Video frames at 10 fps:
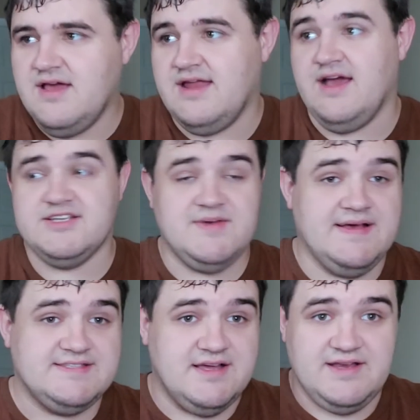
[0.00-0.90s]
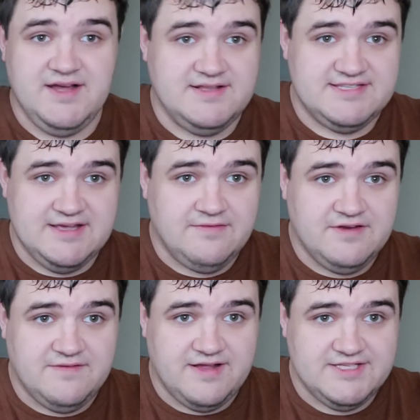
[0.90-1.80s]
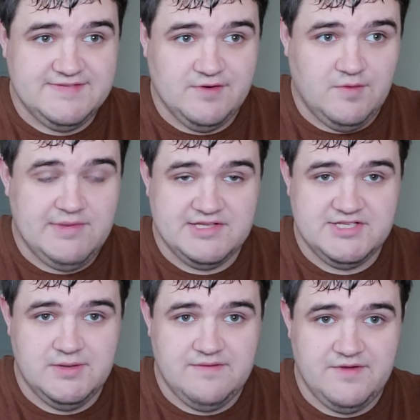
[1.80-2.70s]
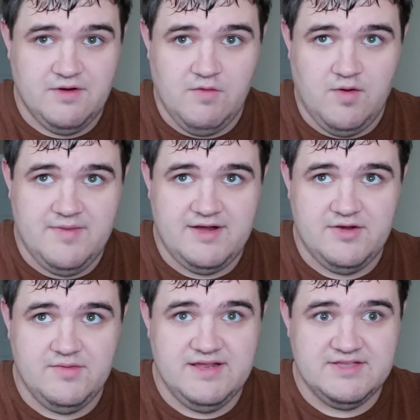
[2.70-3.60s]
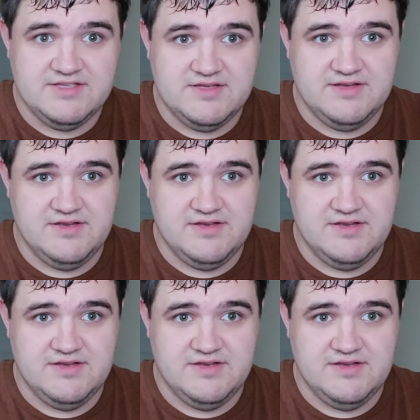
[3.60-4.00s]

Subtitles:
And he also has gun self-defense for women, so if you're a woman who needs to,